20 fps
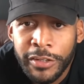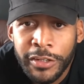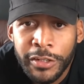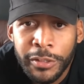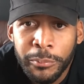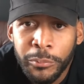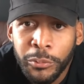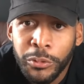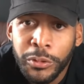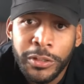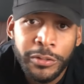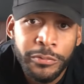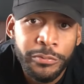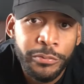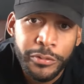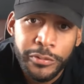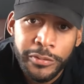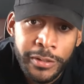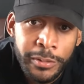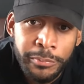the morning
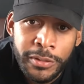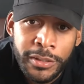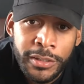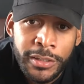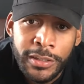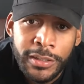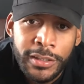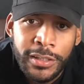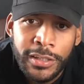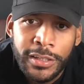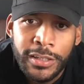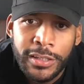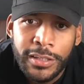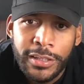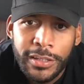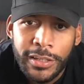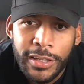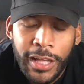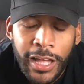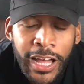for something,
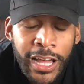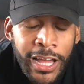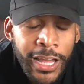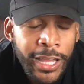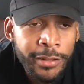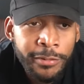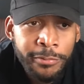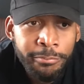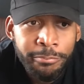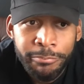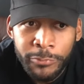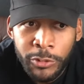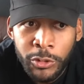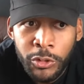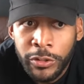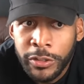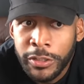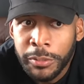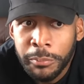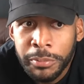I'm
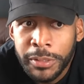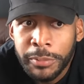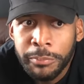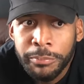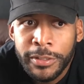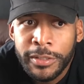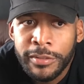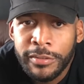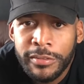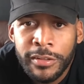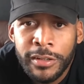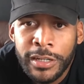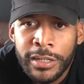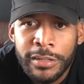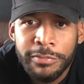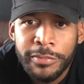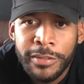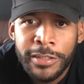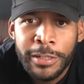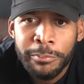going to be pissed
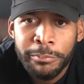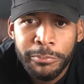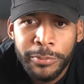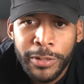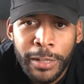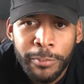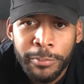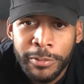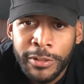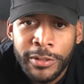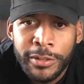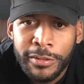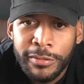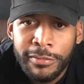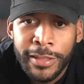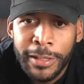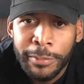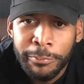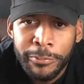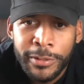off and I'm probably going to
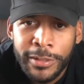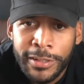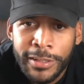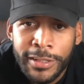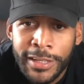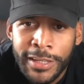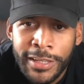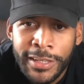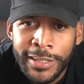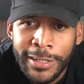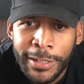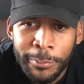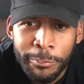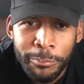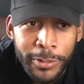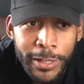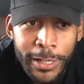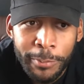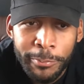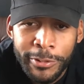snap on the client and I'm
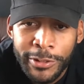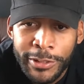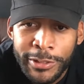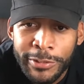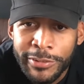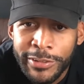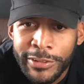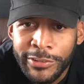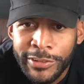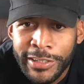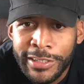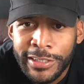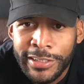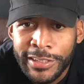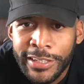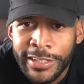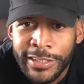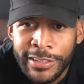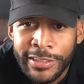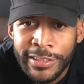probably going to regret it
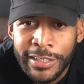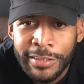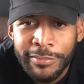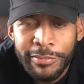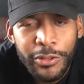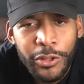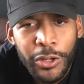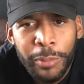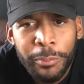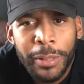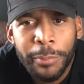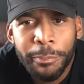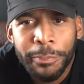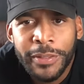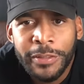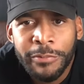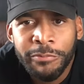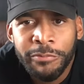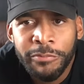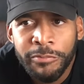later. Even though I might
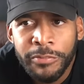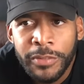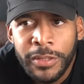be